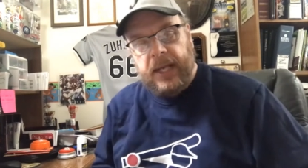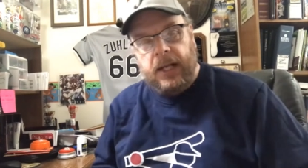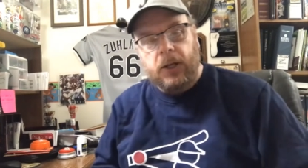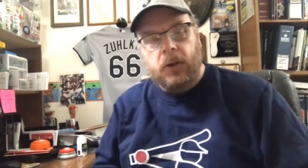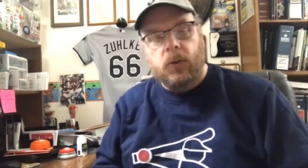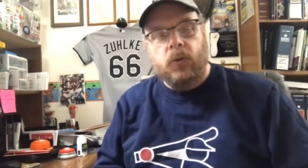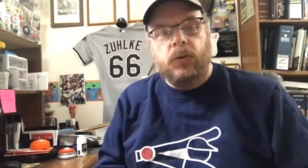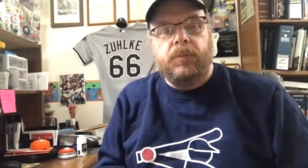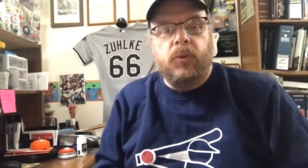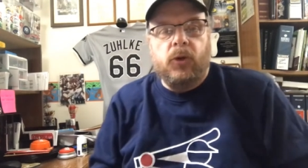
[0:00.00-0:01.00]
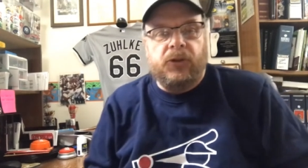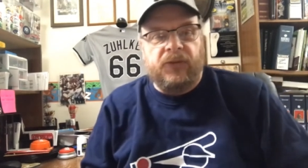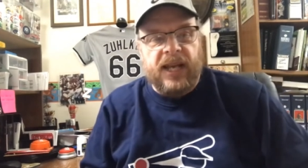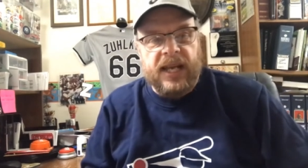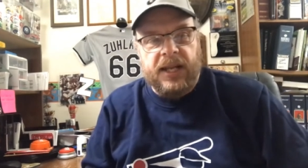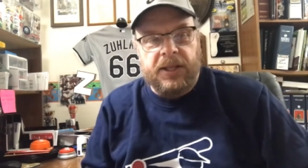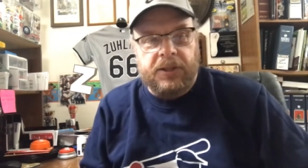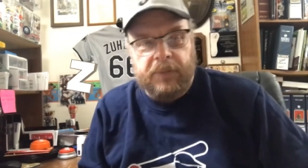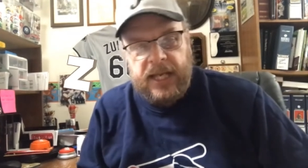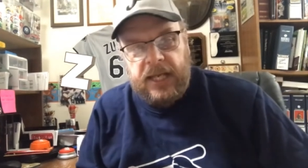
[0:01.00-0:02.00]
Hello, sports fans. It's
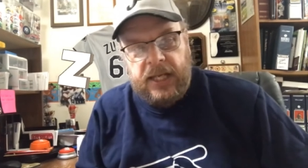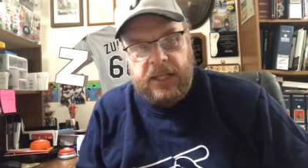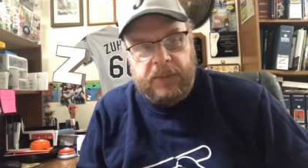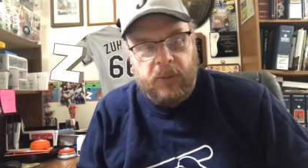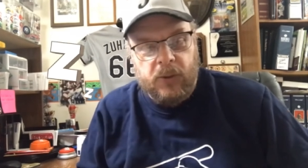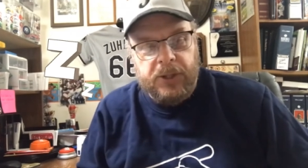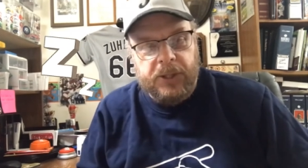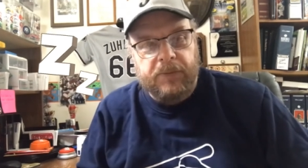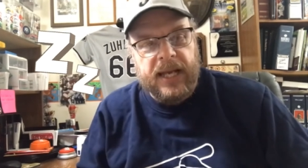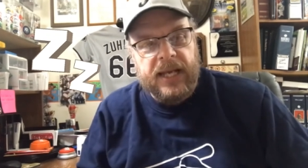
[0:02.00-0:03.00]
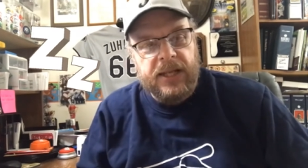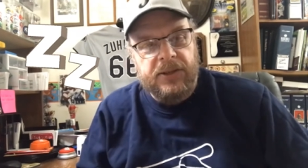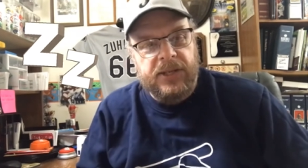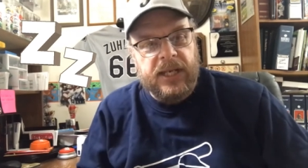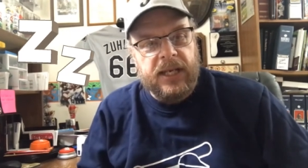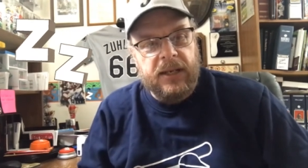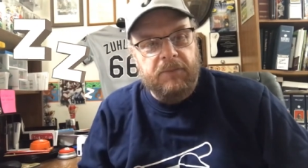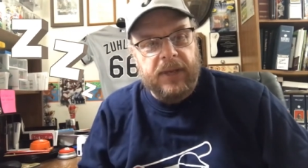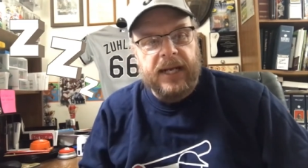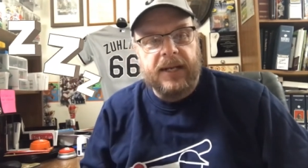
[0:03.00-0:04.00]
me, Sports Man Z,
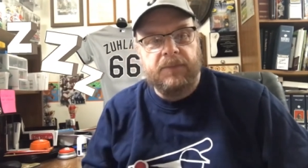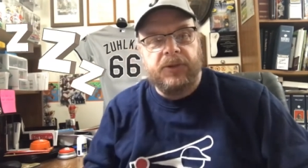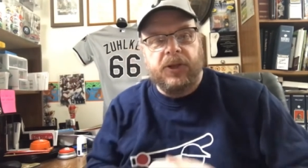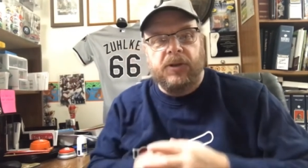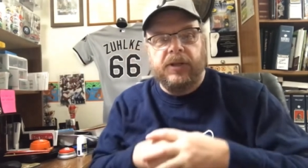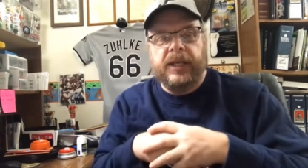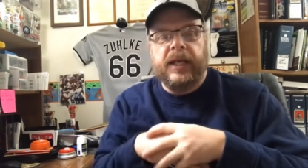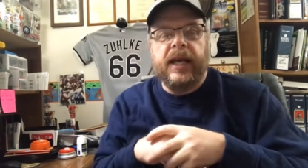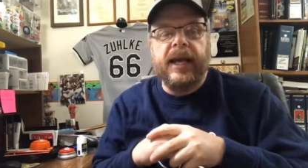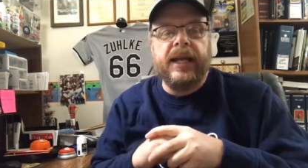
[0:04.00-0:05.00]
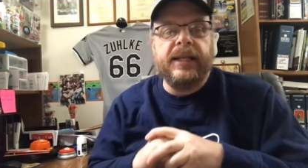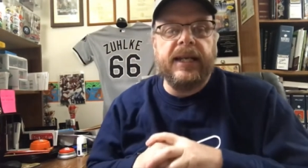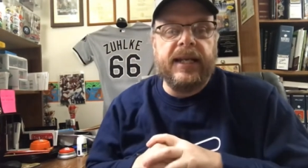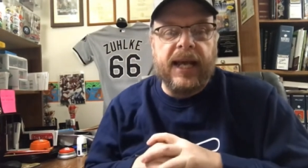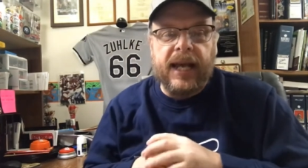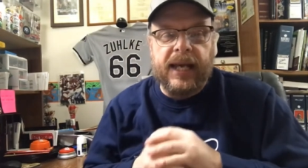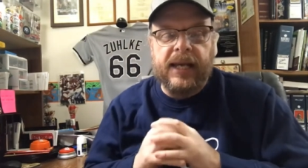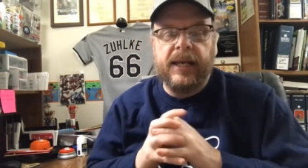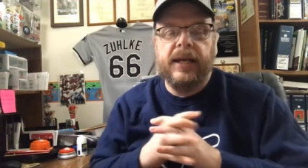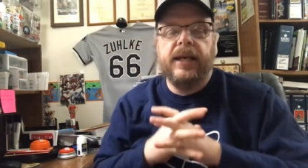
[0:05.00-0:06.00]
Bob Zolke, and
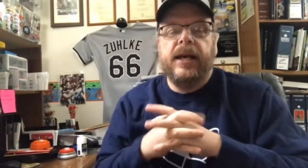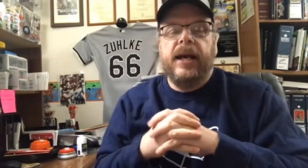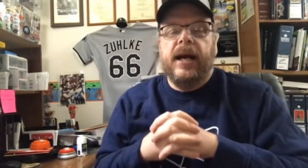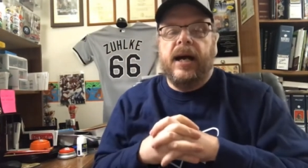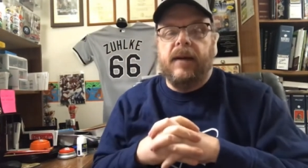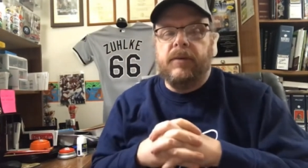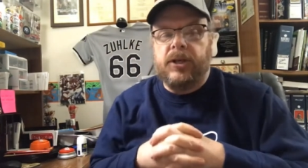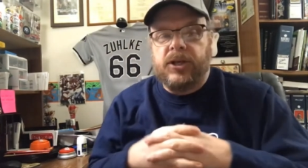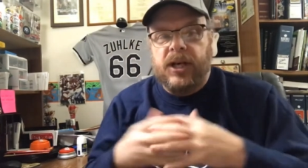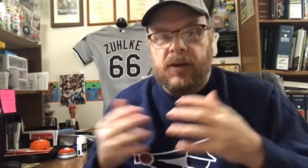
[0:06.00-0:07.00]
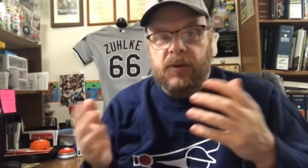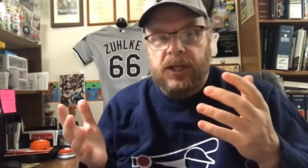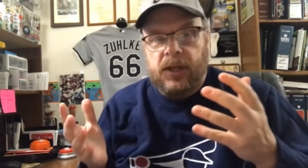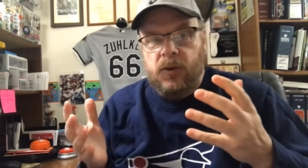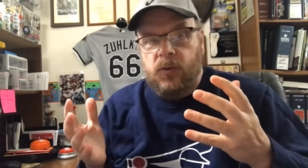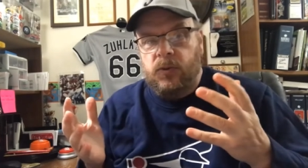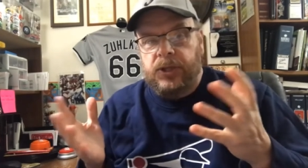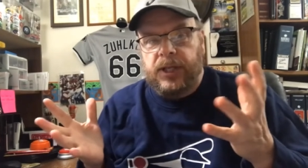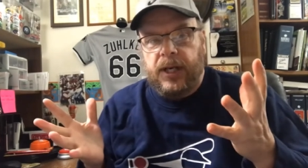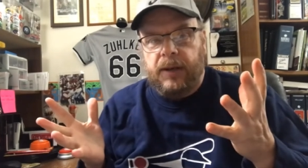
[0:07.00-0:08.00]
today I'm going to share with you
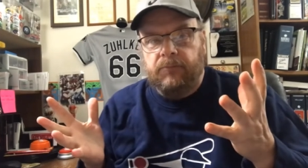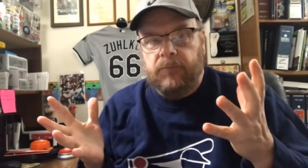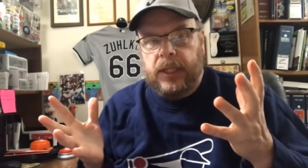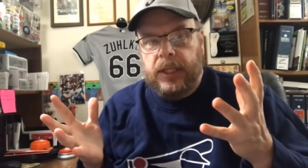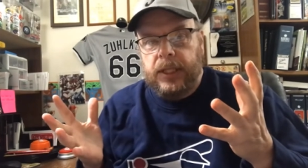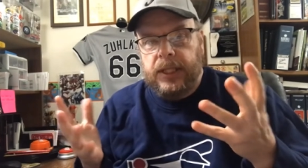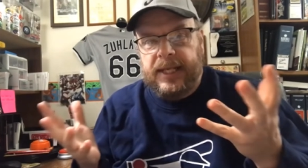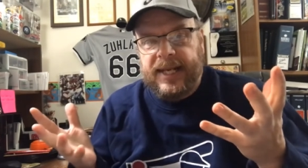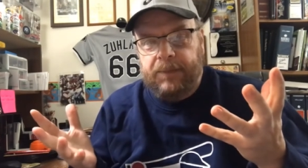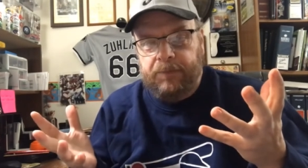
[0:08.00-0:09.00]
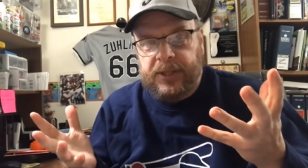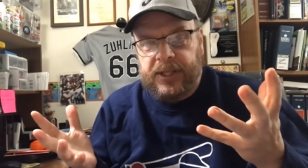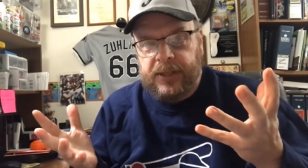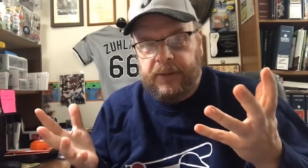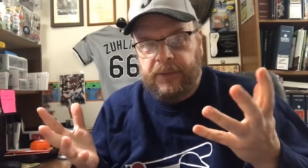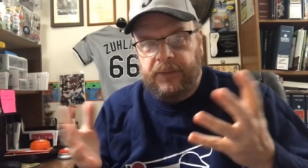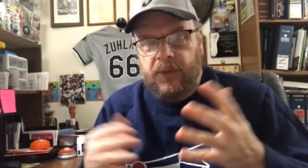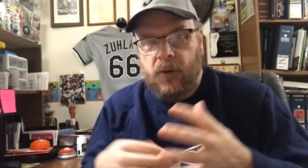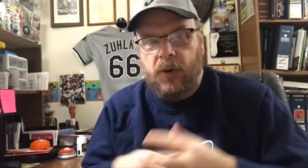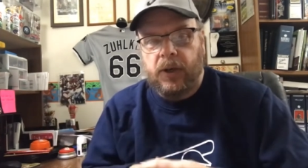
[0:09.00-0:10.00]
some tips
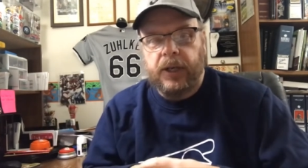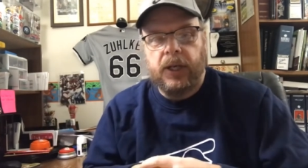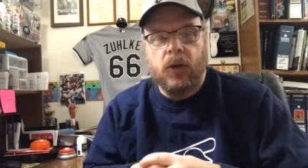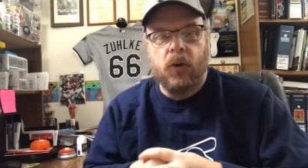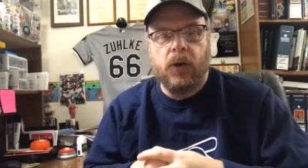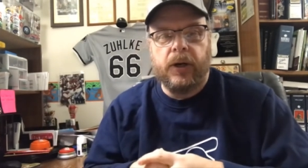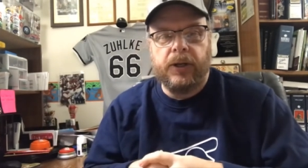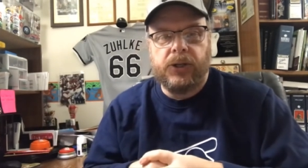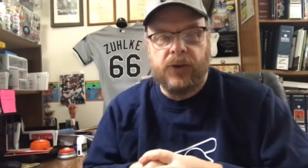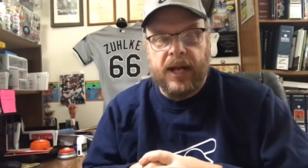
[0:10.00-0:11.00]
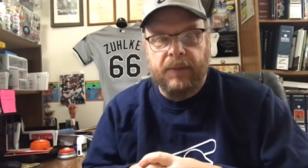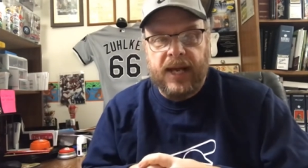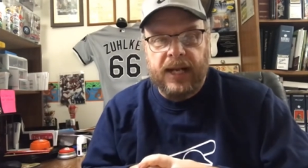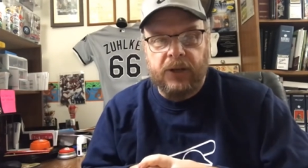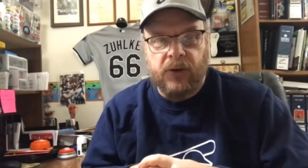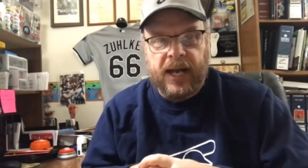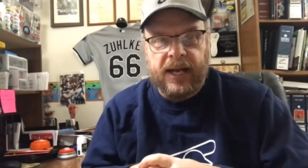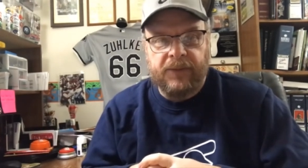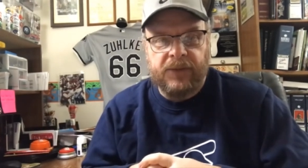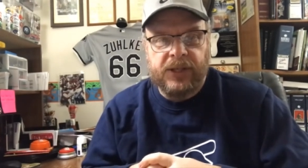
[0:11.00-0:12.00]
for your Strat-O-Matic
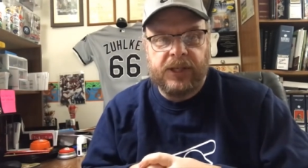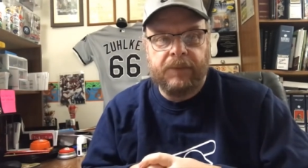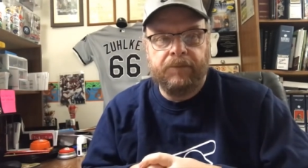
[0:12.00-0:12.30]
drafts